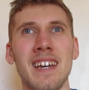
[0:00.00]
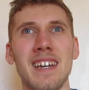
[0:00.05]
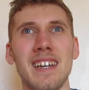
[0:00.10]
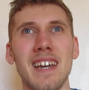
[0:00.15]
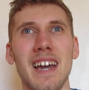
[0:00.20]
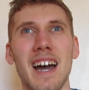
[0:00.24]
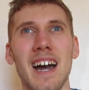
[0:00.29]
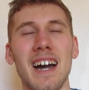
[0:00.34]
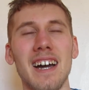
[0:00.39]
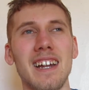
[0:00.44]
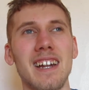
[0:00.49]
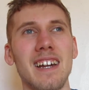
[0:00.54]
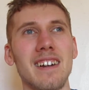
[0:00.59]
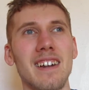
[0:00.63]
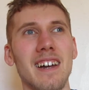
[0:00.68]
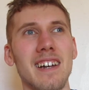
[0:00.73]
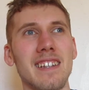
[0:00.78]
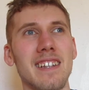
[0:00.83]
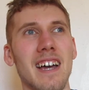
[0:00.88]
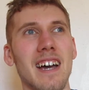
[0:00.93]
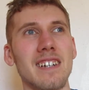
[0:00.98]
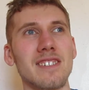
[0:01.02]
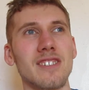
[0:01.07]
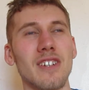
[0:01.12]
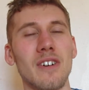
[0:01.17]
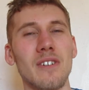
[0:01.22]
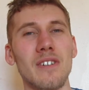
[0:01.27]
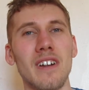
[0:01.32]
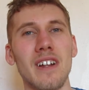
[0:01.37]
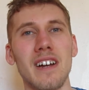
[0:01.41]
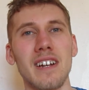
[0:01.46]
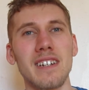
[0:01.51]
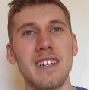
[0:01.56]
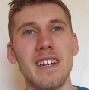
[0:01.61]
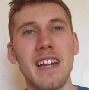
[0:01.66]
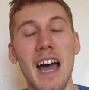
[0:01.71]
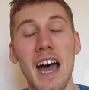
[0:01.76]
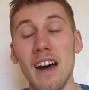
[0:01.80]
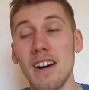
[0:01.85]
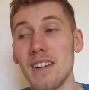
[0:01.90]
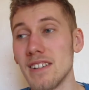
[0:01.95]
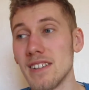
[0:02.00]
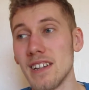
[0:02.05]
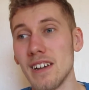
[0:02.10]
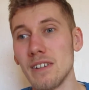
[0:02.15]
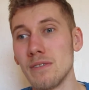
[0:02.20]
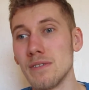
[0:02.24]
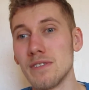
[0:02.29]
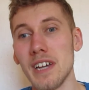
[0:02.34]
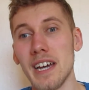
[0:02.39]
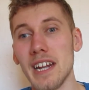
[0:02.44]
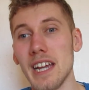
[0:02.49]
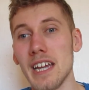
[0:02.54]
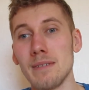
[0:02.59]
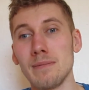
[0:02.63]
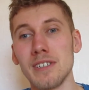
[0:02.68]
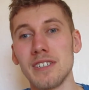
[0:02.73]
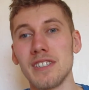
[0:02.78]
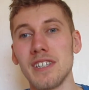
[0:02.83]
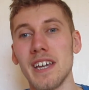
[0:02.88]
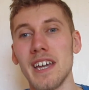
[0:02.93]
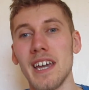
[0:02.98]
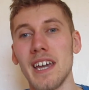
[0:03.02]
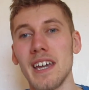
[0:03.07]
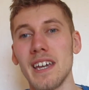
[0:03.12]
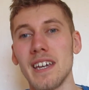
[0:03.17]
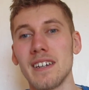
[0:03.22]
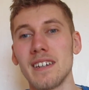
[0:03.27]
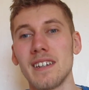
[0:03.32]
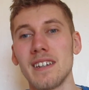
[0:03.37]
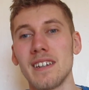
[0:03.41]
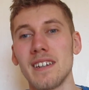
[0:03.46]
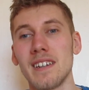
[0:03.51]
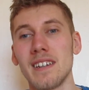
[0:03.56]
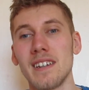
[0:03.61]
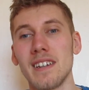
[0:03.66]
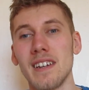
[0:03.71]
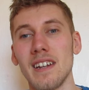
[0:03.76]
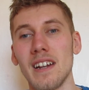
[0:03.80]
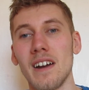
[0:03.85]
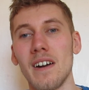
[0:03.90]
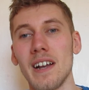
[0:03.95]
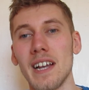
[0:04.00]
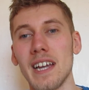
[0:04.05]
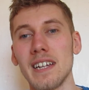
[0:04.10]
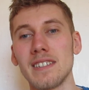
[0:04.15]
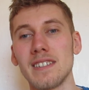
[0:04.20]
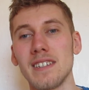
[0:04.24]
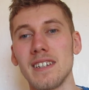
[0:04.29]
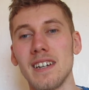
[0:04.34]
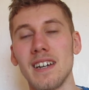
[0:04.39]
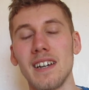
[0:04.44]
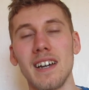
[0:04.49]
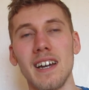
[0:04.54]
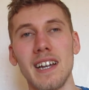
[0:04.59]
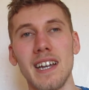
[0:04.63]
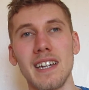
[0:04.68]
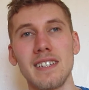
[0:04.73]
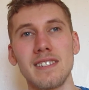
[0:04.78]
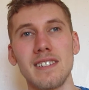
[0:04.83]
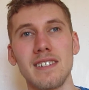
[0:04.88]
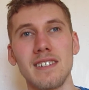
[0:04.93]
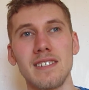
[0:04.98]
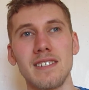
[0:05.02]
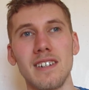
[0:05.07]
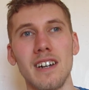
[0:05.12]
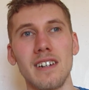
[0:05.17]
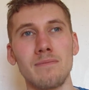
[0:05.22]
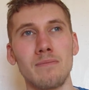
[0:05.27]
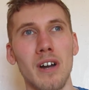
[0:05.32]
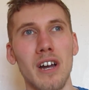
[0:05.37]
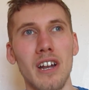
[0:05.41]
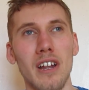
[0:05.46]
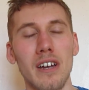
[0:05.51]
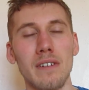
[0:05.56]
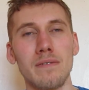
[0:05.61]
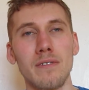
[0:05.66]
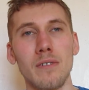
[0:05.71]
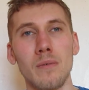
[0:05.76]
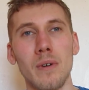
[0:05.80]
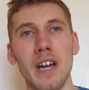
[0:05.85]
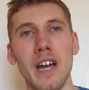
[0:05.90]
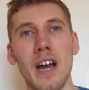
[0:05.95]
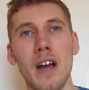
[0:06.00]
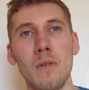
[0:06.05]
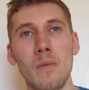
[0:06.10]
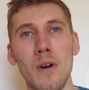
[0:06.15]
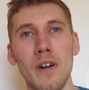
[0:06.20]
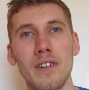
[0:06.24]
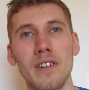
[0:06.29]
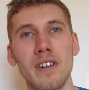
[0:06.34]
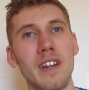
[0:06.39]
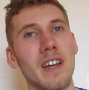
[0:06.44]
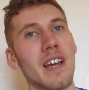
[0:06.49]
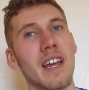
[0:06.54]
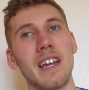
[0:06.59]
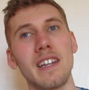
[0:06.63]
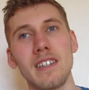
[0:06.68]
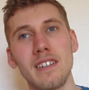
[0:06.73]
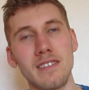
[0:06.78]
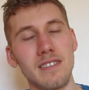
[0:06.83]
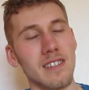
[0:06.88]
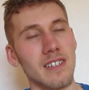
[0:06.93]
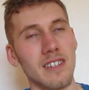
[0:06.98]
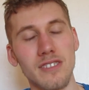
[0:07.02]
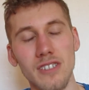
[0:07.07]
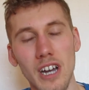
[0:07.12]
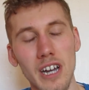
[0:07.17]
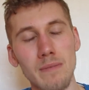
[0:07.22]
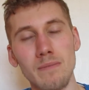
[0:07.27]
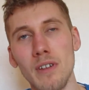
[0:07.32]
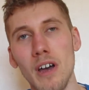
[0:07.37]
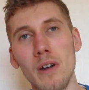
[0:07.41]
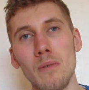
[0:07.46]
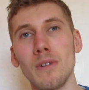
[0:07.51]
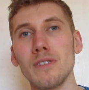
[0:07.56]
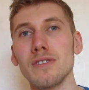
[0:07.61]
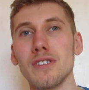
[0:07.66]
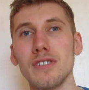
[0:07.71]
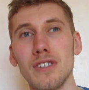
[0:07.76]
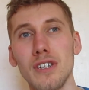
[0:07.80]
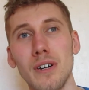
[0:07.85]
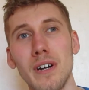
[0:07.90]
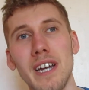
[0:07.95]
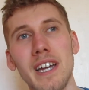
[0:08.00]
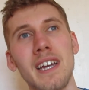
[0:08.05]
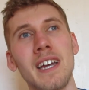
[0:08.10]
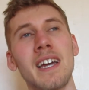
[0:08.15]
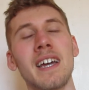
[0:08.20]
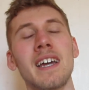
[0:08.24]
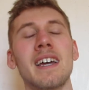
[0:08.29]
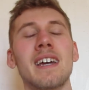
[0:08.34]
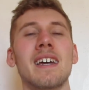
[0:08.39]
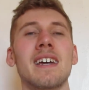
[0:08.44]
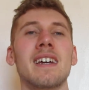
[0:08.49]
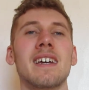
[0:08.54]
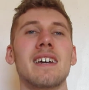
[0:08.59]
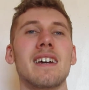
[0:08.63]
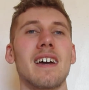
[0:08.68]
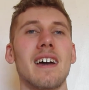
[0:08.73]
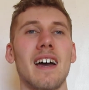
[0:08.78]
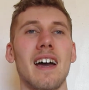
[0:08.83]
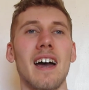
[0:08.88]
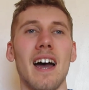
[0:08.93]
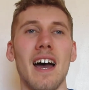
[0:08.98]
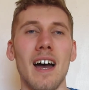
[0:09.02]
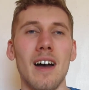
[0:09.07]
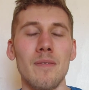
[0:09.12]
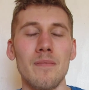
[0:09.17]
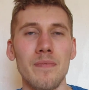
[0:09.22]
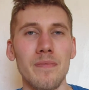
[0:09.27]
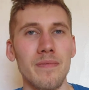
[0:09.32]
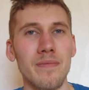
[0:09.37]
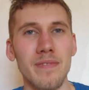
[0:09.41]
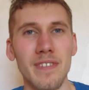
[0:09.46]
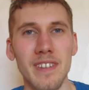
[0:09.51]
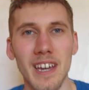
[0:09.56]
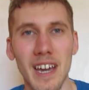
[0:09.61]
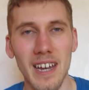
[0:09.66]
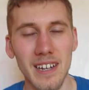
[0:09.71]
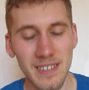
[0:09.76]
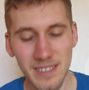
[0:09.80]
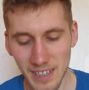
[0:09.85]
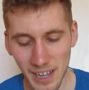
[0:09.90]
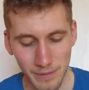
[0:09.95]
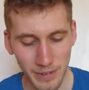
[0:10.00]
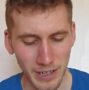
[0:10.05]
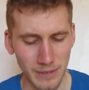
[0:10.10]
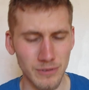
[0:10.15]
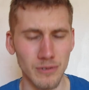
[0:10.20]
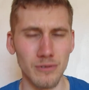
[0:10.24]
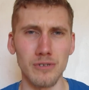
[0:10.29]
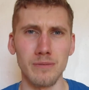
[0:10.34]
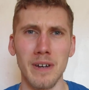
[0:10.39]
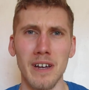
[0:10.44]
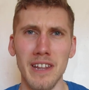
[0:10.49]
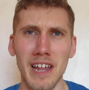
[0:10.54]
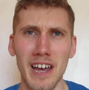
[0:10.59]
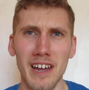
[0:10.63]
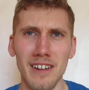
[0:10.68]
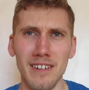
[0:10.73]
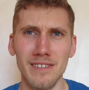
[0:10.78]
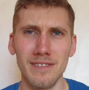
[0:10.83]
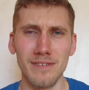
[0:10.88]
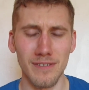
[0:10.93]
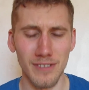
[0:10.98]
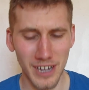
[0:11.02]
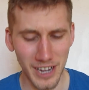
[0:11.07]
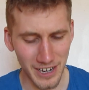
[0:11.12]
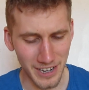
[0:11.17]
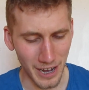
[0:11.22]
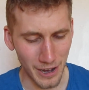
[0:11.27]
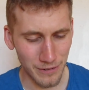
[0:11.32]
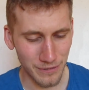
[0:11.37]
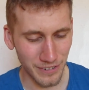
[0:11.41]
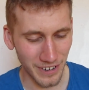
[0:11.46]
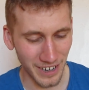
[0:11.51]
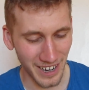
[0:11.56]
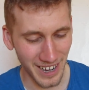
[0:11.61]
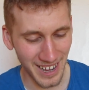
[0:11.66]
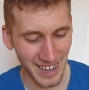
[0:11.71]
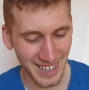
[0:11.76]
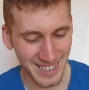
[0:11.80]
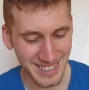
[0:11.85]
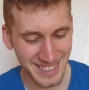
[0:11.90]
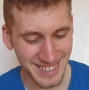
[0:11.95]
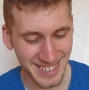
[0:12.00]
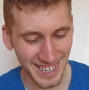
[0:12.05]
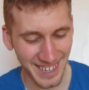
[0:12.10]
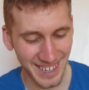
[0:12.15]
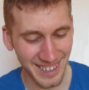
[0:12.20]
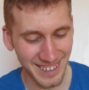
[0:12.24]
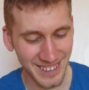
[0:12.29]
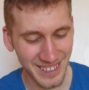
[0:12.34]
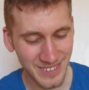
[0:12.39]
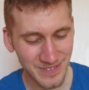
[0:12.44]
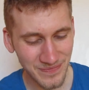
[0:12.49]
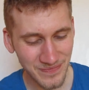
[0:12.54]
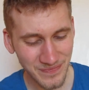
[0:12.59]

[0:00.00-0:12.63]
didn't like that. So now, like with DaDaABC, you know, I get to design my life the way I want in the time that I want to do it. Yeah, I think I've talked about that enough. So